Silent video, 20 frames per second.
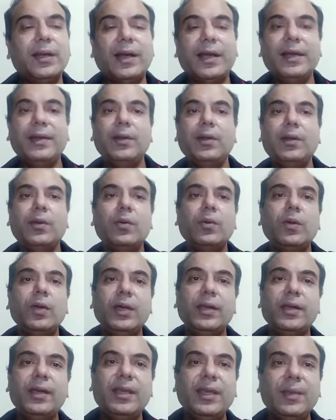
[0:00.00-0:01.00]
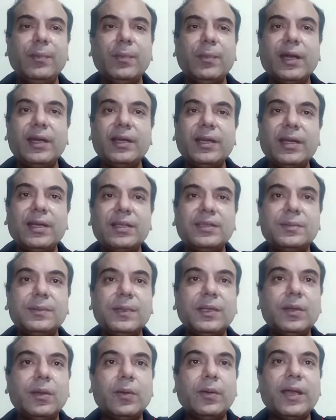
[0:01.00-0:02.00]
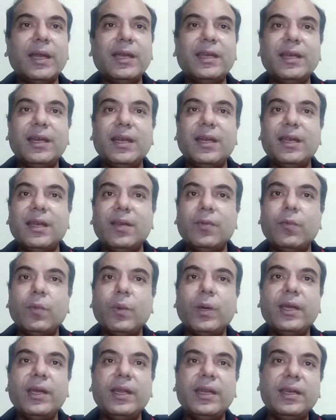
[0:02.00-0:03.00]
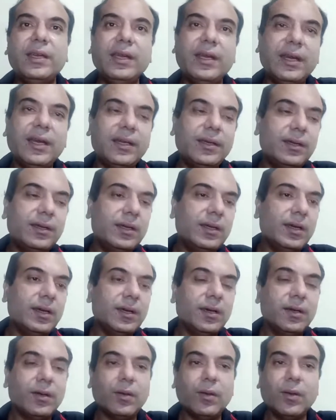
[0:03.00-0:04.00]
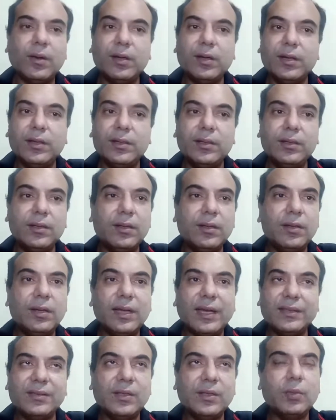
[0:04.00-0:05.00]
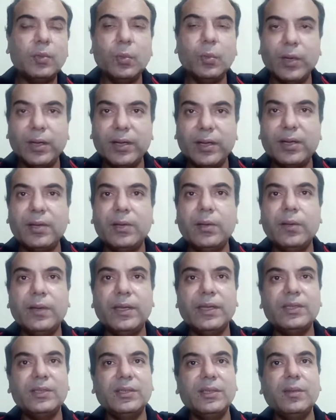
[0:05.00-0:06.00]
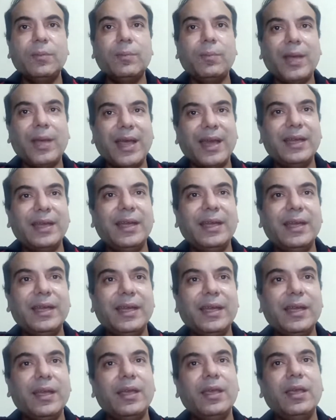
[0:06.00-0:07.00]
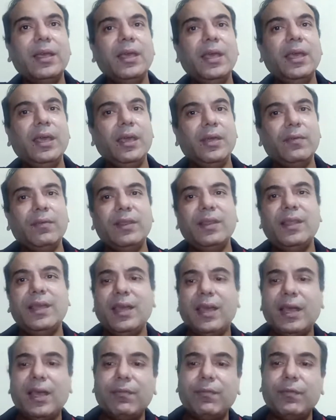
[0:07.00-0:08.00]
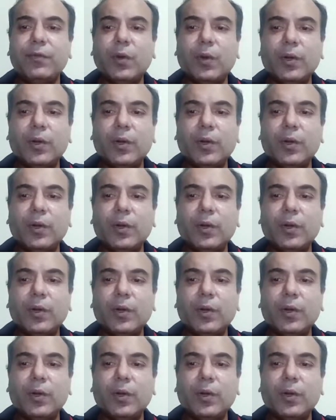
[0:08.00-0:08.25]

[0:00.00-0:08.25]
right now, DMart has been located in 188 or that's a 200 location pan India. Even they have